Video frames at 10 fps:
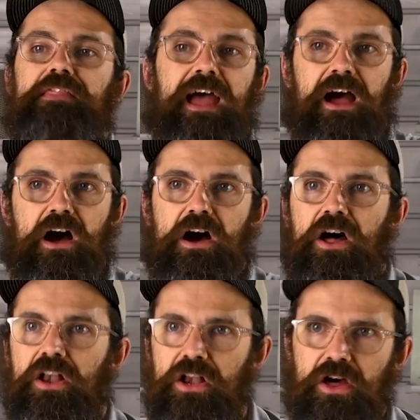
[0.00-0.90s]
There
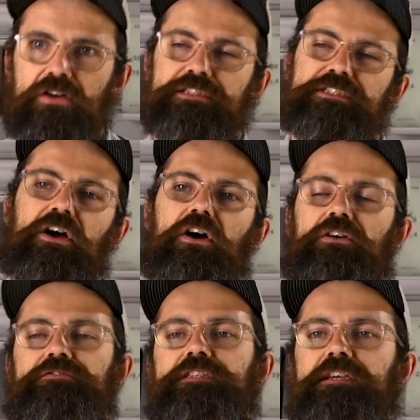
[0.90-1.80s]
are lots
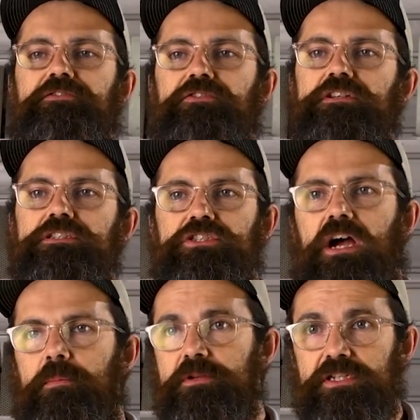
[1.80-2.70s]
of different
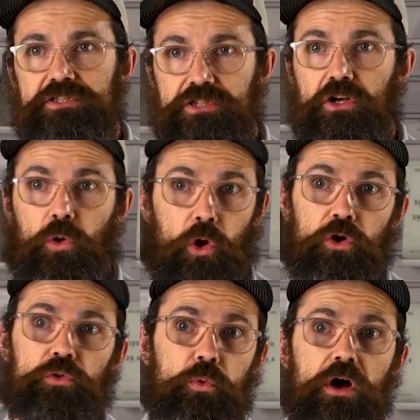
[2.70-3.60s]
sharpeners that
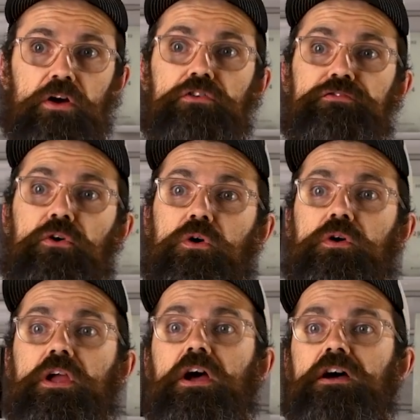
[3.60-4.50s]
could work
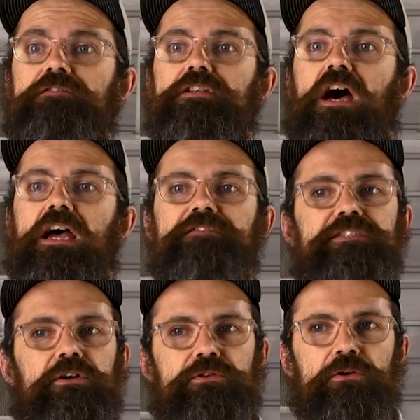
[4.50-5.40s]
for curved knives,
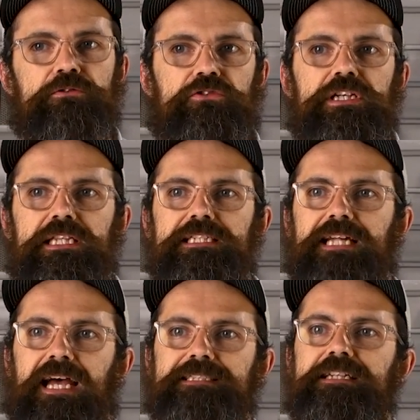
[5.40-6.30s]
so don't treat this
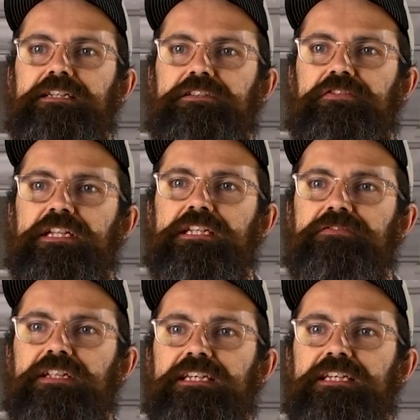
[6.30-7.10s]
as a definitive